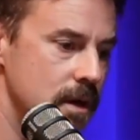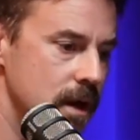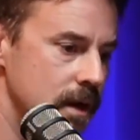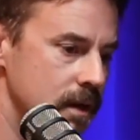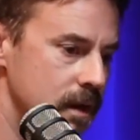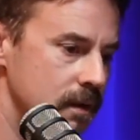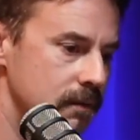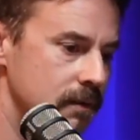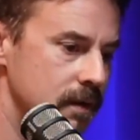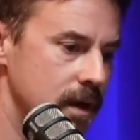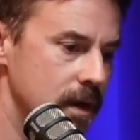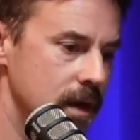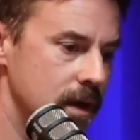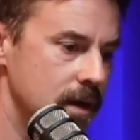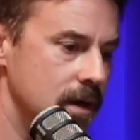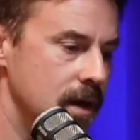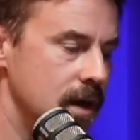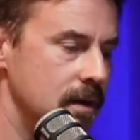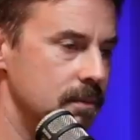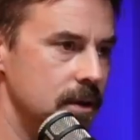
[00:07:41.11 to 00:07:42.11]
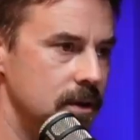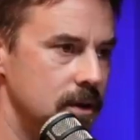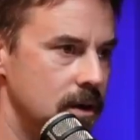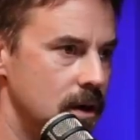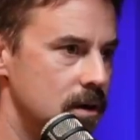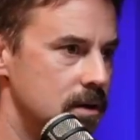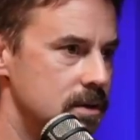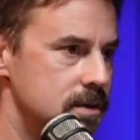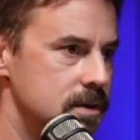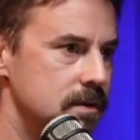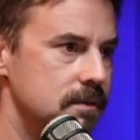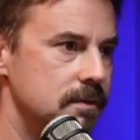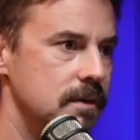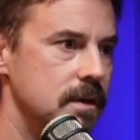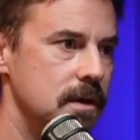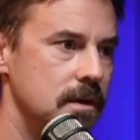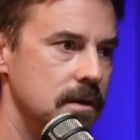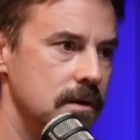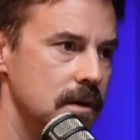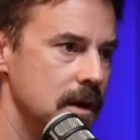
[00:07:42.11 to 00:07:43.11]
I live there, I could have my daughters live
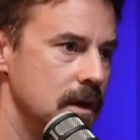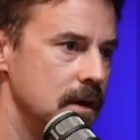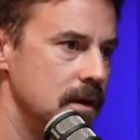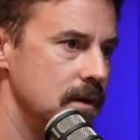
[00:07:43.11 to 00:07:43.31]
there,